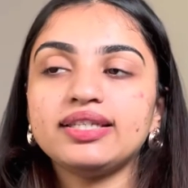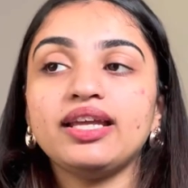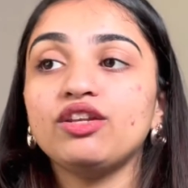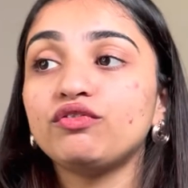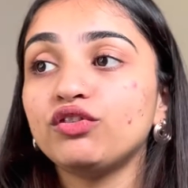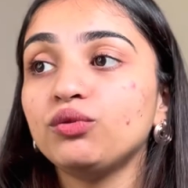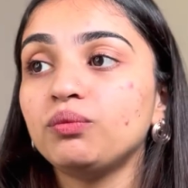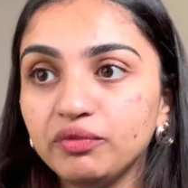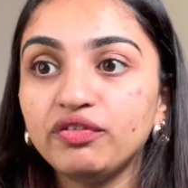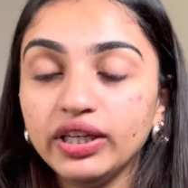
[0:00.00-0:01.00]
and if you
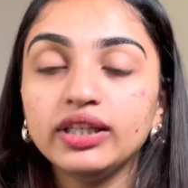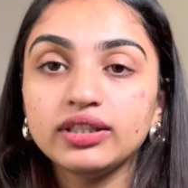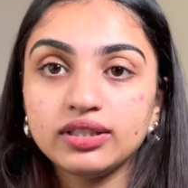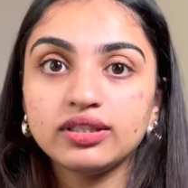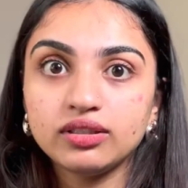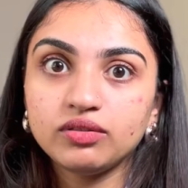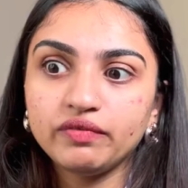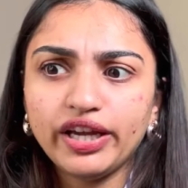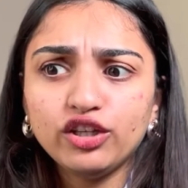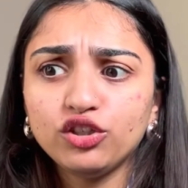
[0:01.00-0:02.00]
feel it's
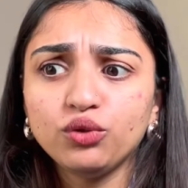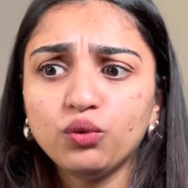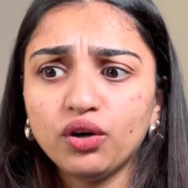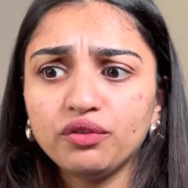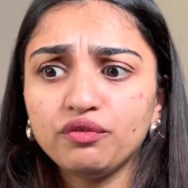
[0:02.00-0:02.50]
why do you want